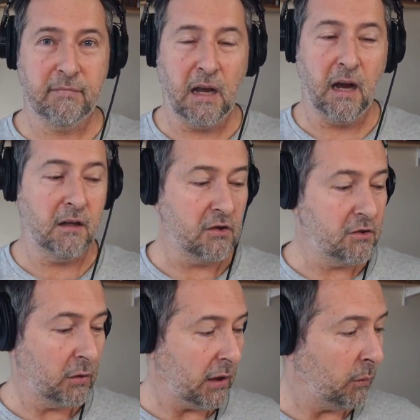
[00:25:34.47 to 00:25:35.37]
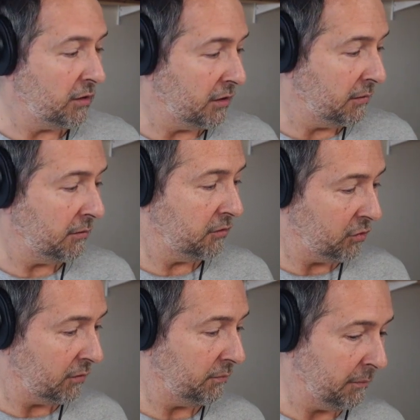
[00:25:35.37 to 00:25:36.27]
I just thought I would
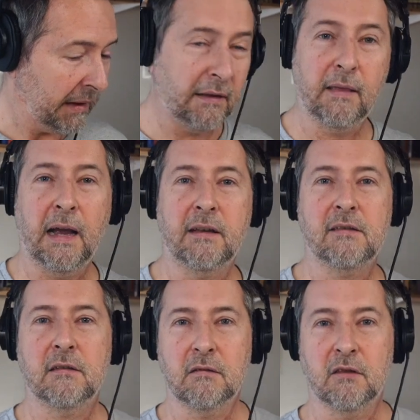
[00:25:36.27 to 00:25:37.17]
sort of make that